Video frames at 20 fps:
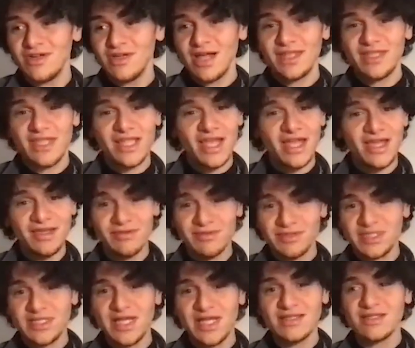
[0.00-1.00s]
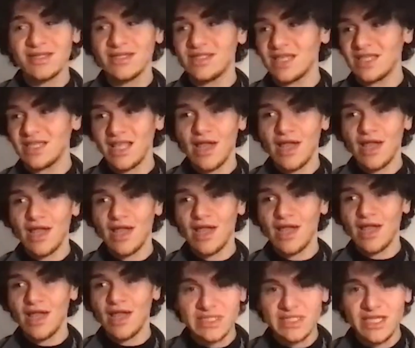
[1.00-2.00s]
And then I sent it and I went
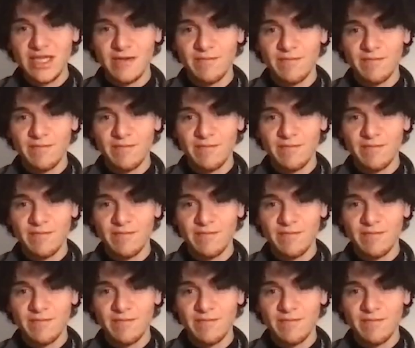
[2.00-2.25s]
to sleep.